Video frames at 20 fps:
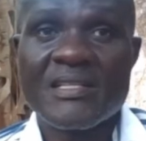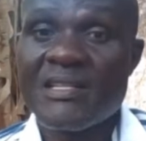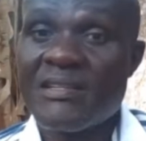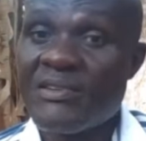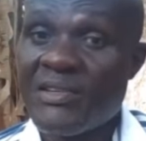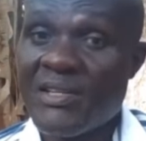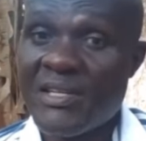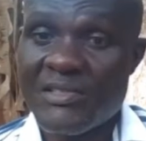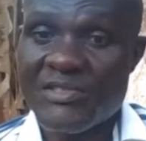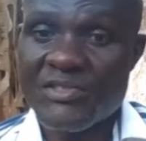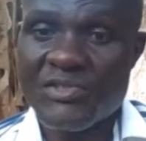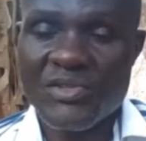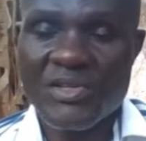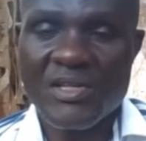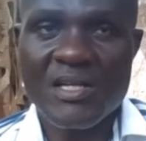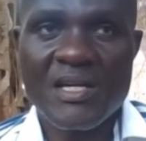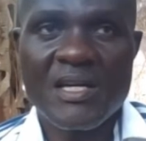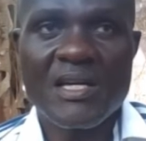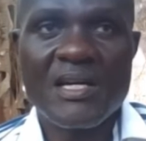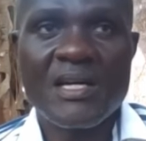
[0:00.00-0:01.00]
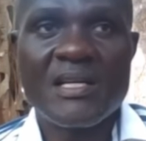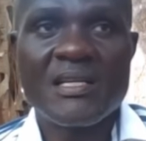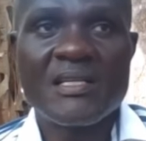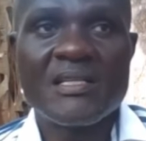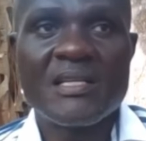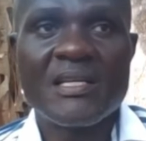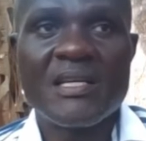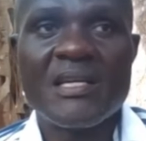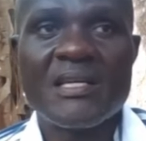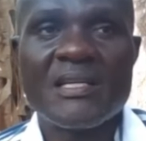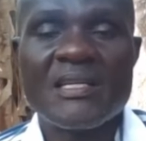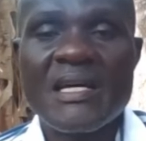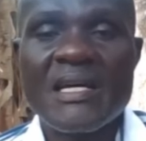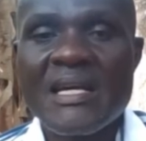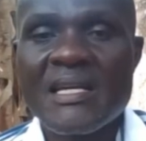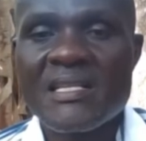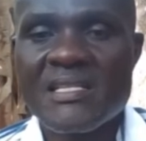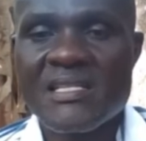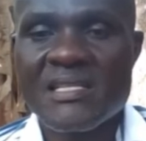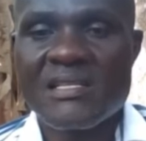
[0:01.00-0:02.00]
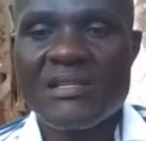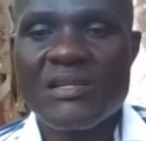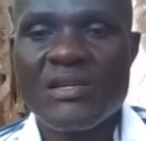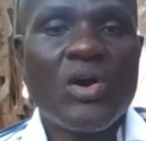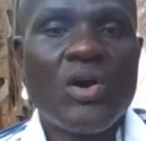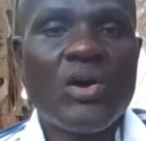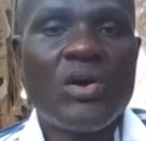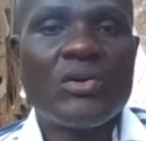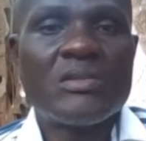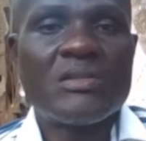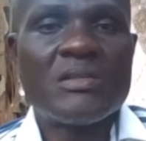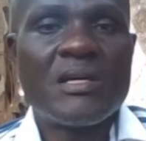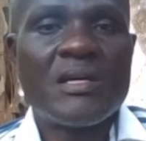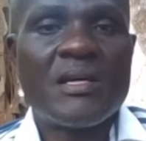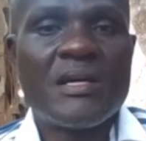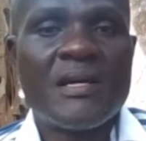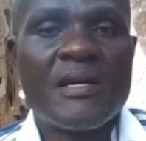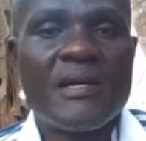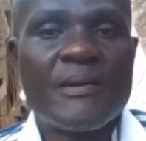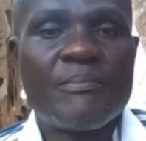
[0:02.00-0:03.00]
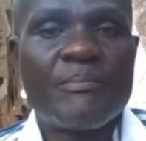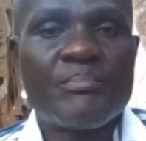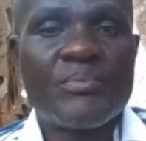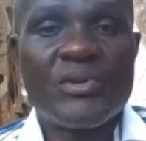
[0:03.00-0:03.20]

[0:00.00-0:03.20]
derogatory and indicting on the